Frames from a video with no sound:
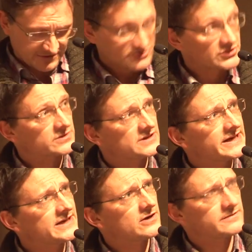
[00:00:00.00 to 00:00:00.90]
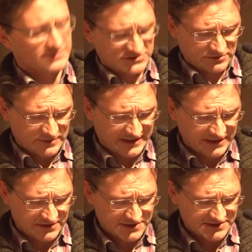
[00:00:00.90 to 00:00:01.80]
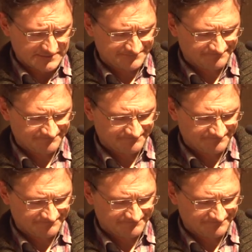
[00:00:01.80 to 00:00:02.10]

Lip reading: showed a lead on for so many years.